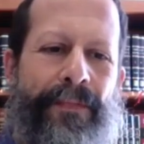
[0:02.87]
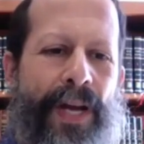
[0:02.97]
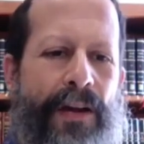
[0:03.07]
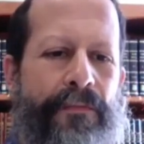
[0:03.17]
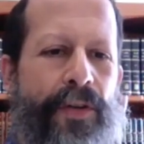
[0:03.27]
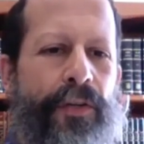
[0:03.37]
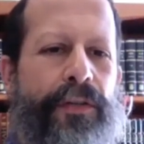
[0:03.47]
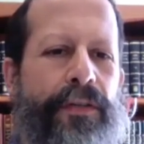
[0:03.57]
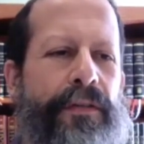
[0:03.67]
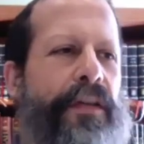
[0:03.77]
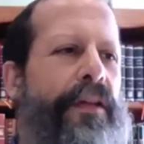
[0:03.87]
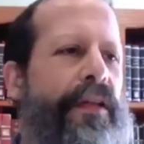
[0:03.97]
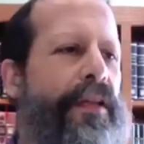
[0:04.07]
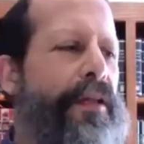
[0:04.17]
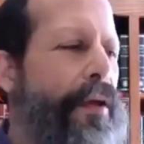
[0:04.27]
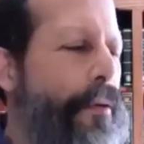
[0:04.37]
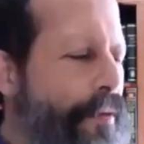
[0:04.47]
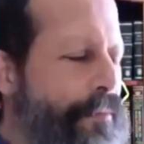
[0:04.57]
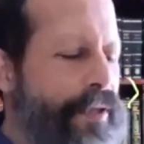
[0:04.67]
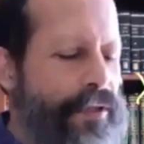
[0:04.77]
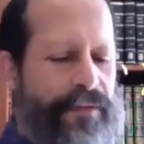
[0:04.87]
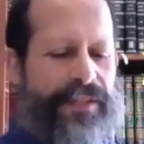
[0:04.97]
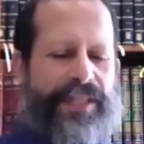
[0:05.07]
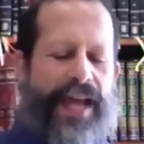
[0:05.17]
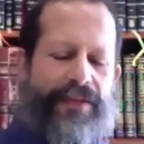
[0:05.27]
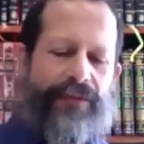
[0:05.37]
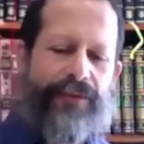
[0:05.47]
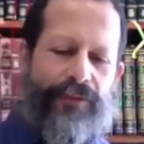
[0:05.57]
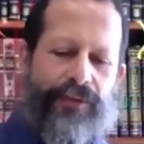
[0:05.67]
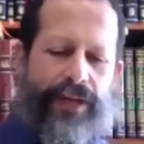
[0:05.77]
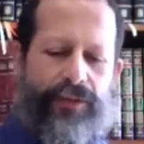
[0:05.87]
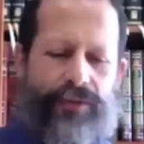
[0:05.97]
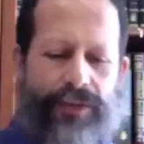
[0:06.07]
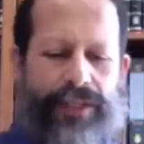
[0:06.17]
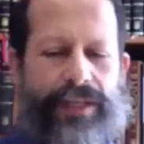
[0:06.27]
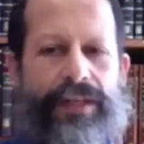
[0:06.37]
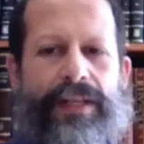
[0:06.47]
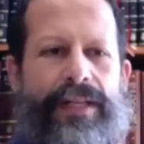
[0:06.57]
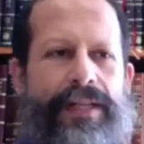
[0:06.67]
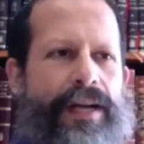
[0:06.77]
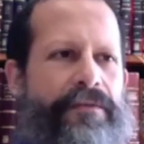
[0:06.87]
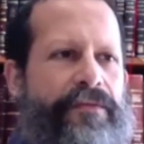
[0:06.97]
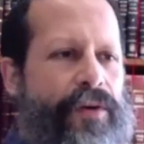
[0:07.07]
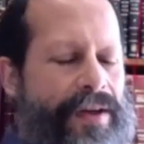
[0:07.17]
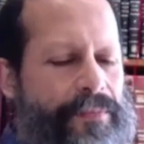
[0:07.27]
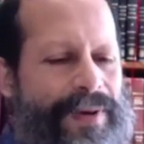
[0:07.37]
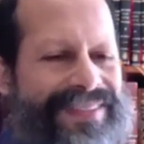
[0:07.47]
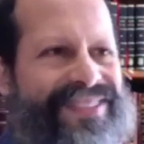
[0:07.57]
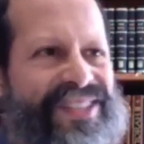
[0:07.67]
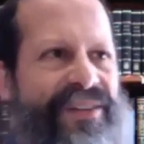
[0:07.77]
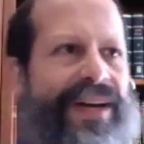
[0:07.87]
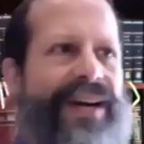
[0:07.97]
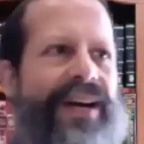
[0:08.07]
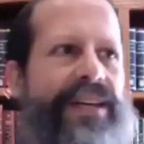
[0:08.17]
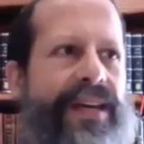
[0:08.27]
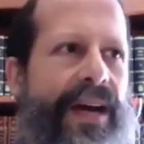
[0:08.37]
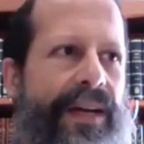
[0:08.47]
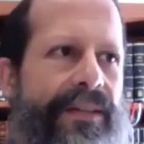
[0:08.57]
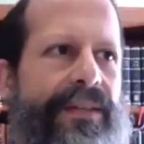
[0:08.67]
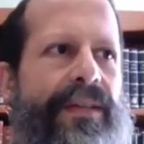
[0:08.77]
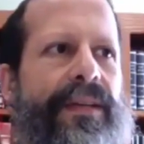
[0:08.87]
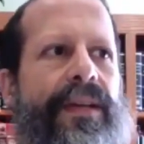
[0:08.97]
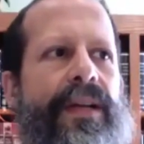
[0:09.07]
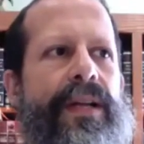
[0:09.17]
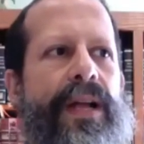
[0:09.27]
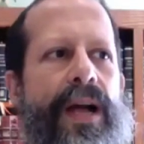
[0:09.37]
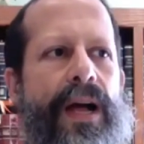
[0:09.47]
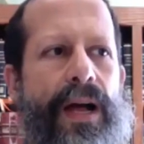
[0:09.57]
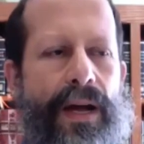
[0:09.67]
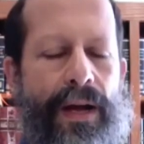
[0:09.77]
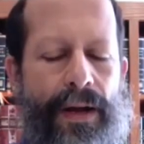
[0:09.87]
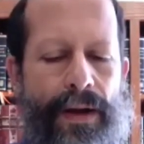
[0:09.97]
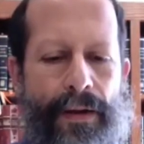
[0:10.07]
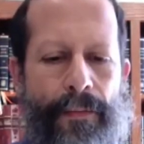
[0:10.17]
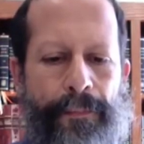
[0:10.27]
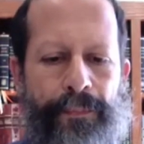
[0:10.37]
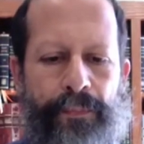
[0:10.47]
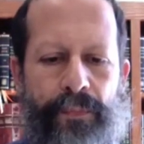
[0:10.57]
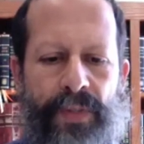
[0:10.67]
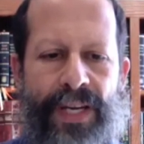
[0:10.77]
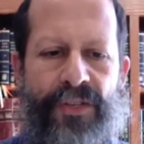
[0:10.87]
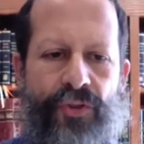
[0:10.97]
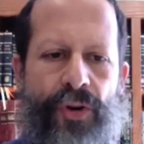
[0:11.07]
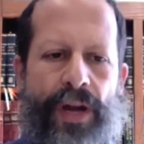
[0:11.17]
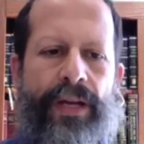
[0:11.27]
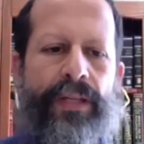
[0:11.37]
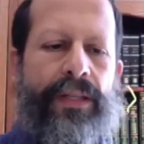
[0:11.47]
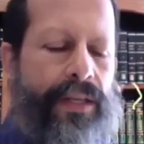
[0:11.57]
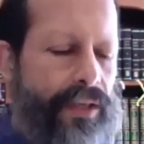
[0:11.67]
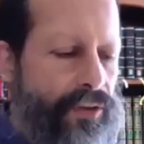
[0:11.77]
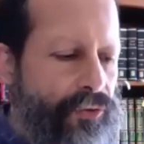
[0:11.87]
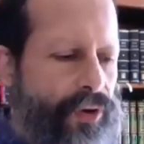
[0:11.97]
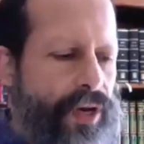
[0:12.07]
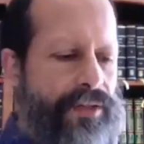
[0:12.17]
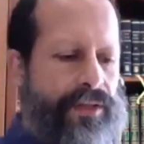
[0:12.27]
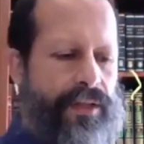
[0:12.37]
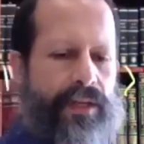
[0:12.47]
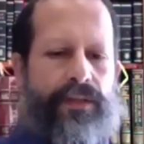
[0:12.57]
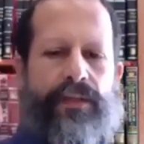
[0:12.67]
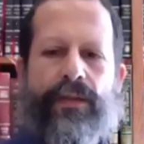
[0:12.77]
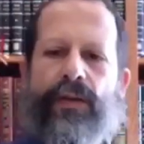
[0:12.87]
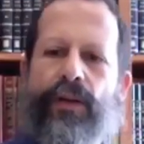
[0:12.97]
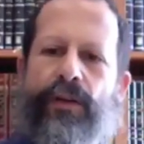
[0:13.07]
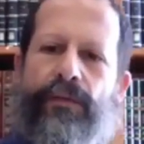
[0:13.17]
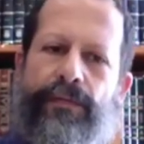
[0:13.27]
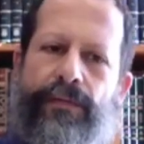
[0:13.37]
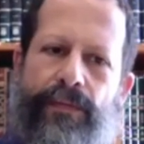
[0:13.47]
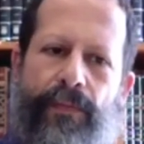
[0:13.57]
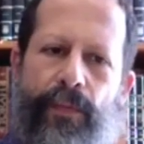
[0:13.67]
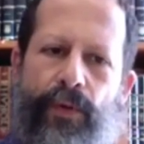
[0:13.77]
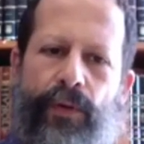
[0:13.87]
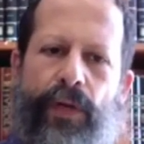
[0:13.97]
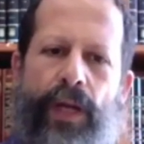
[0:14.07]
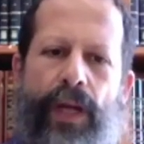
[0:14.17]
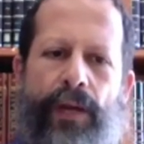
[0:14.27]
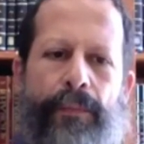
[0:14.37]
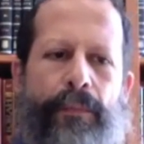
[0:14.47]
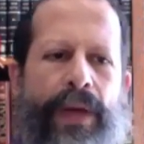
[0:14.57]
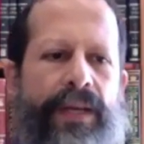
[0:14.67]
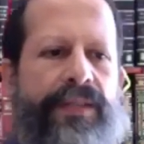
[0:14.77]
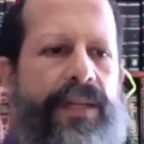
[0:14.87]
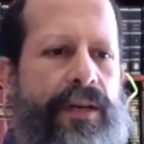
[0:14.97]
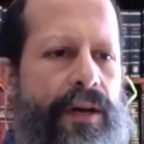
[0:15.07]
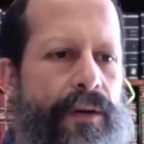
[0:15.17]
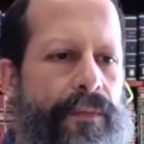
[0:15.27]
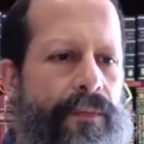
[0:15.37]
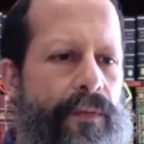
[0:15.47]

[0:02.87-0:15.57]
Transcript: have not a little bit of sad news actually. A friend, Batsheva Hayat, an Israeli resident of Mexico,